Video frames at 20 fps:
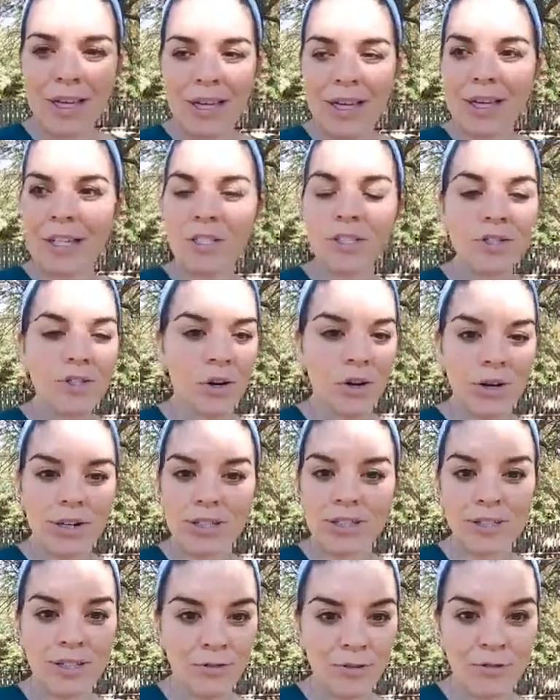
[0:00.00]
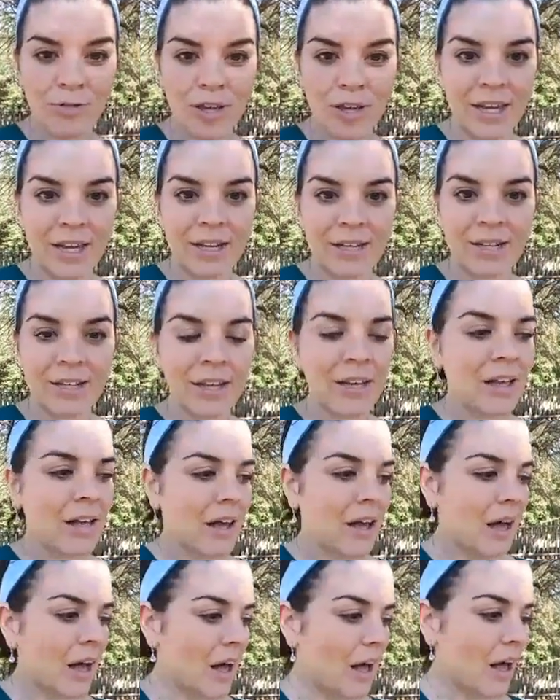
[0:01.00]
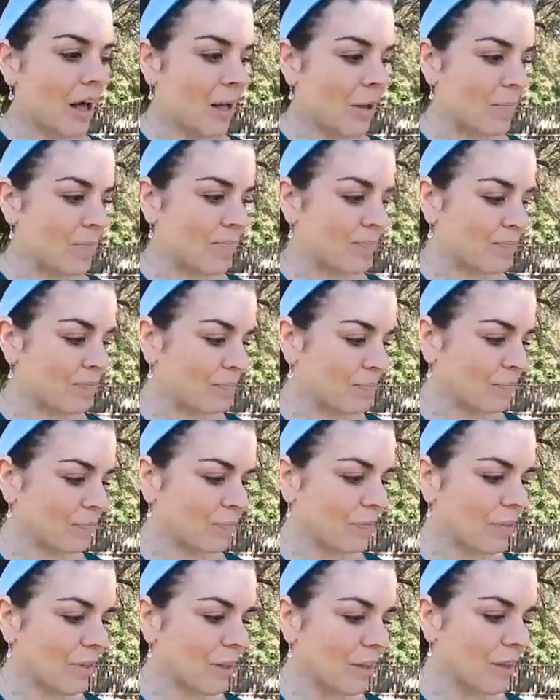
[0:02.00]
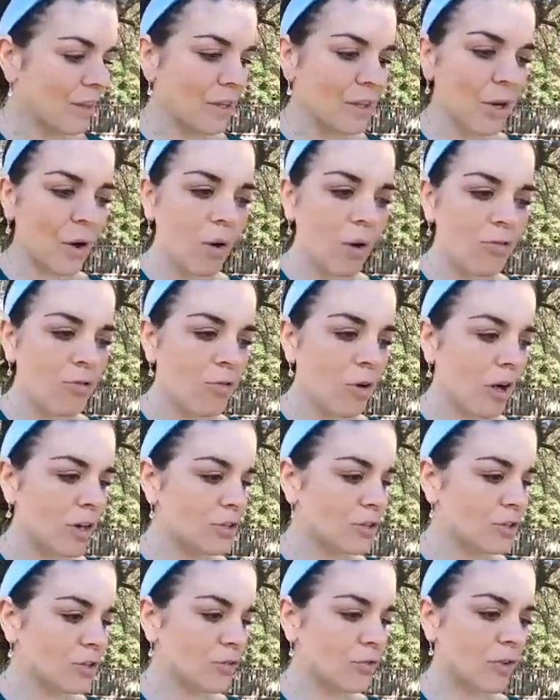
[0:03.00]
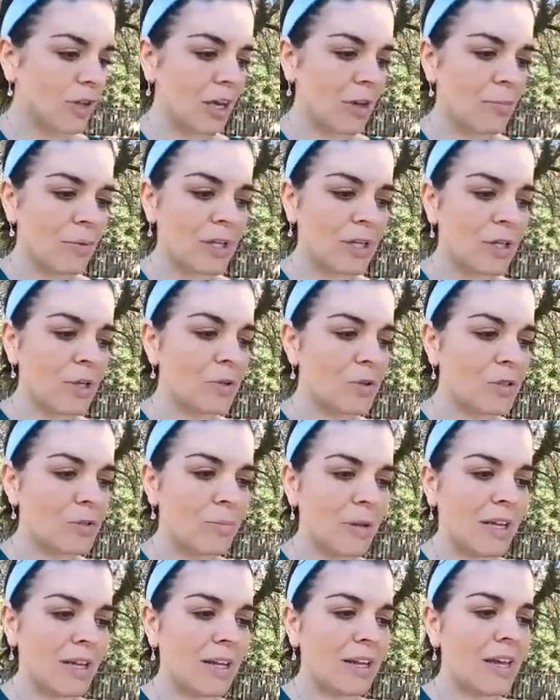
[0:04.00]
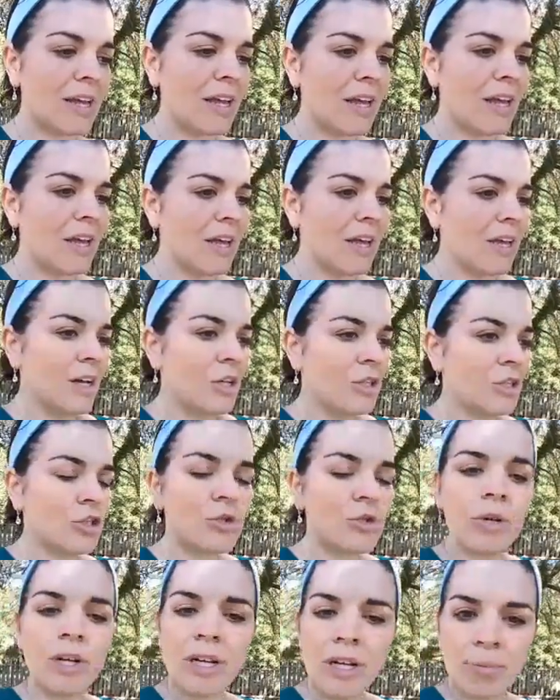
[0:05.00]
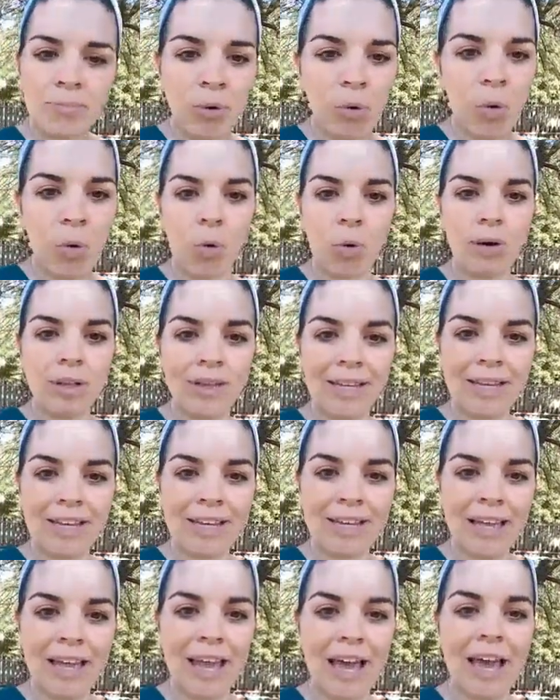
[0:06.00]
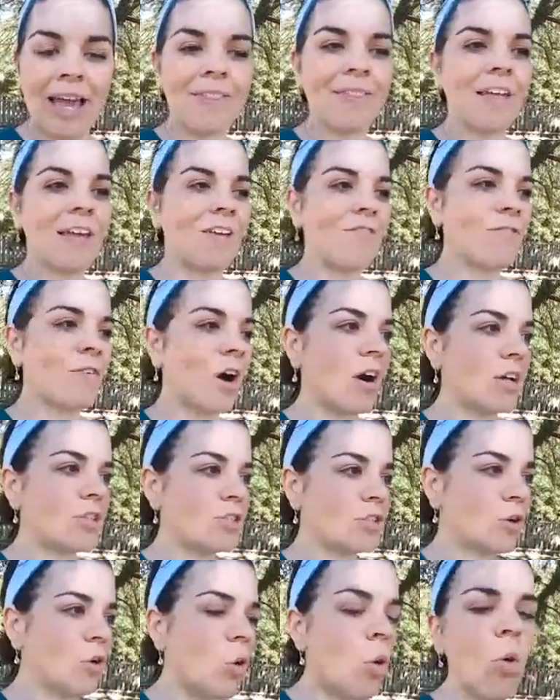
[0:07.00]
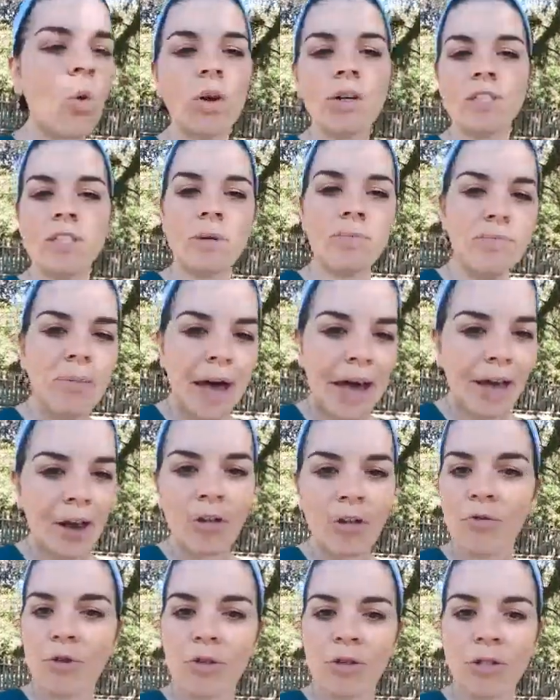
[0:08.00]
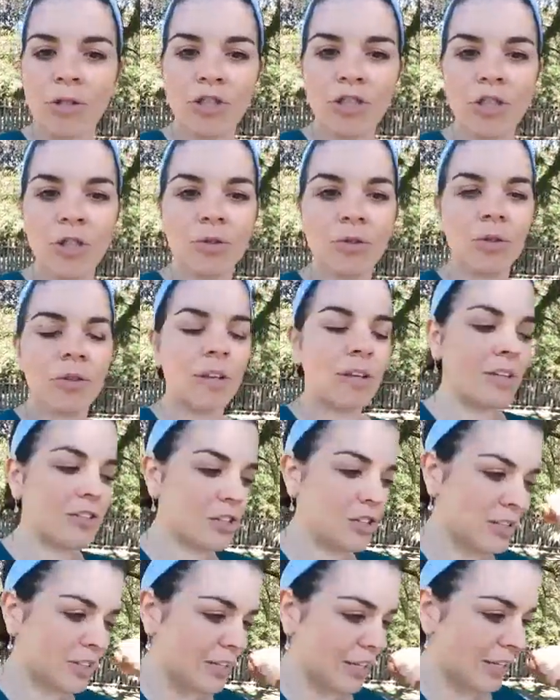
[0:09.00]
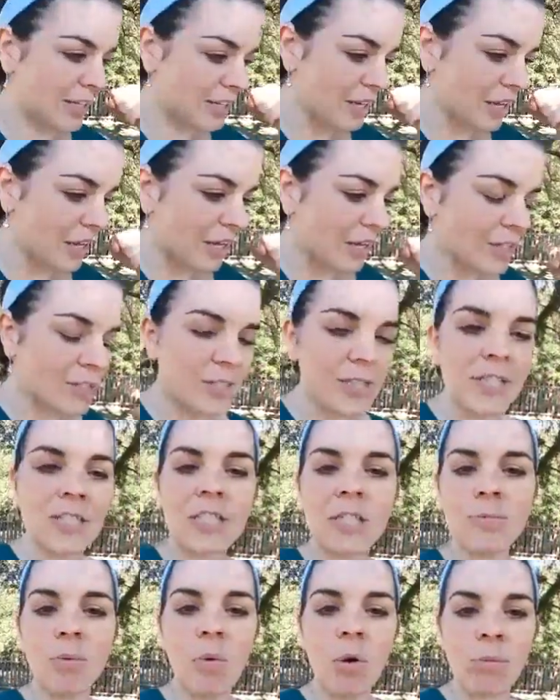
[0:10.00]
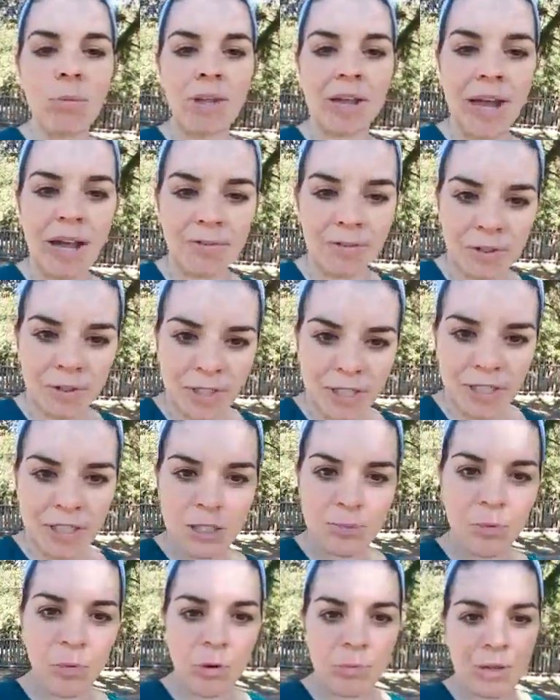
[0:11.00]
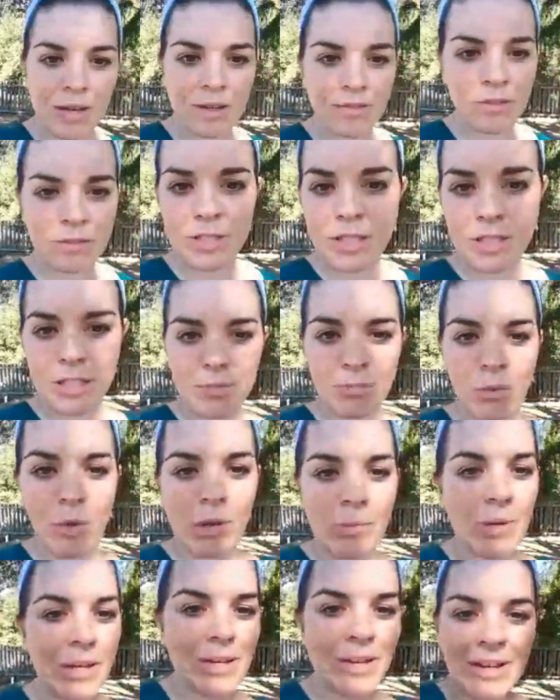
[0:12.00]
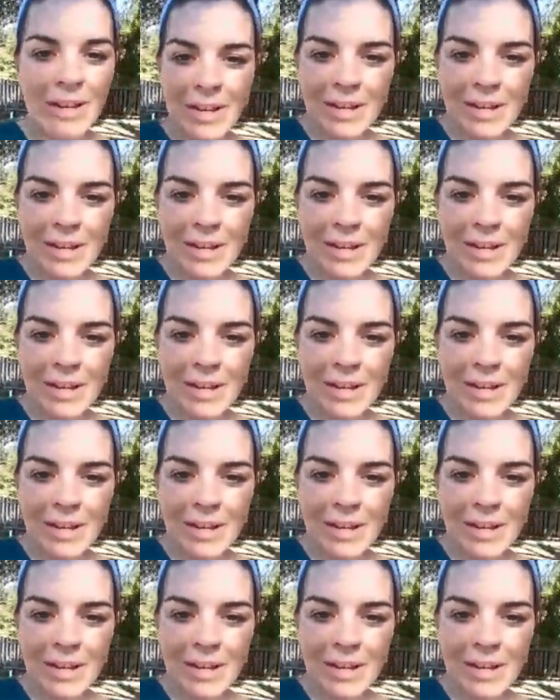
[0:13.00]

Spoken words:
is starting to fade. A foster family who's been treated poorly and they've gone to court to battle for their children, they just get disappointment after disappointment after disappointment.